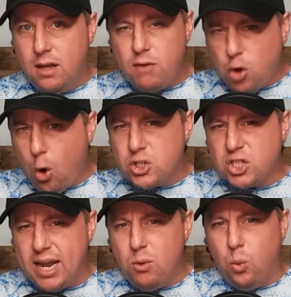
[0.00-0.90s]
Of course
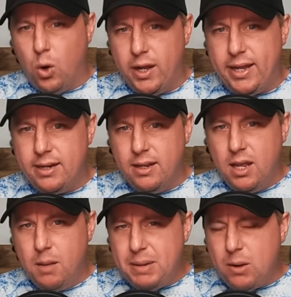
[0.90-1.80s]
they would.
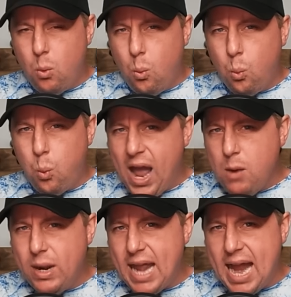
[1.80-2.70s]
But
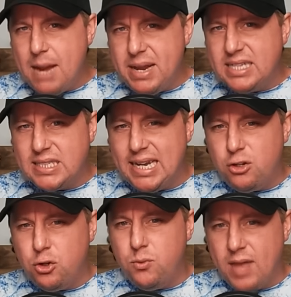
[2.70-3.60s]
why would A B C
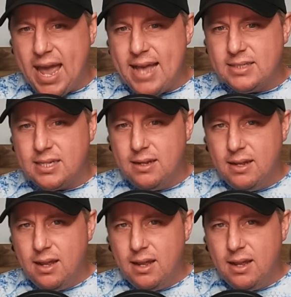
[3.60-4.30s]
do that?